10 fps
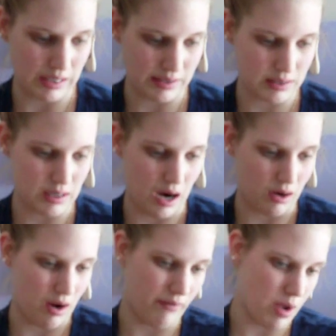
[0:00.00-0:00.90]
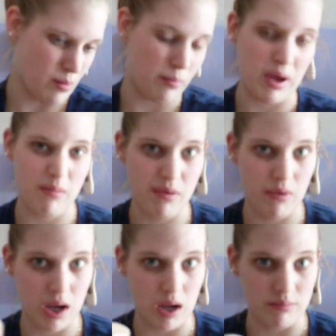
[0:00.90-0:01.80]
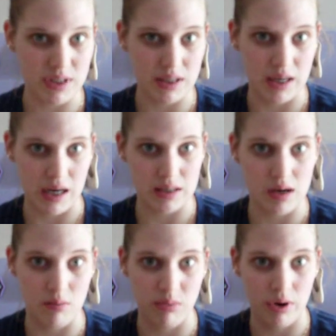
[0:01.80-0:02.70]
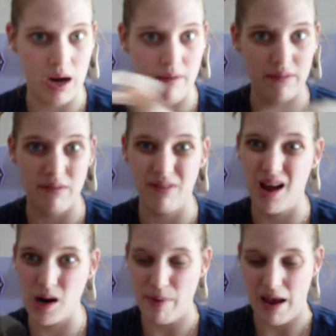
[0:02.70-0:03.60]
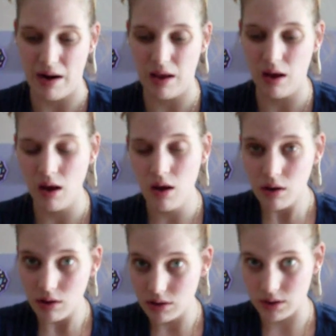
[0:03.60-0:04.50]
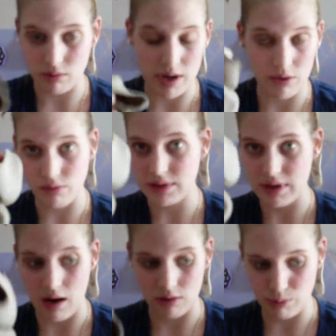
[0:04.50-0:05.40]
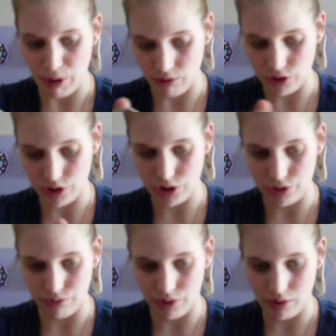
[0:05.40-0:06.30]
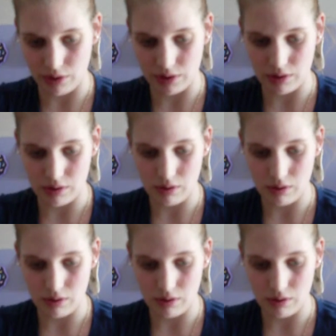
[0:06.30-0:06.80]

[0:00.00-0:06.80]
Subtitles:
it's not enough. I'm a baby when it comes to dancing on foot and have to have a lot of padding. So I use the Ouch Pouch Juniors.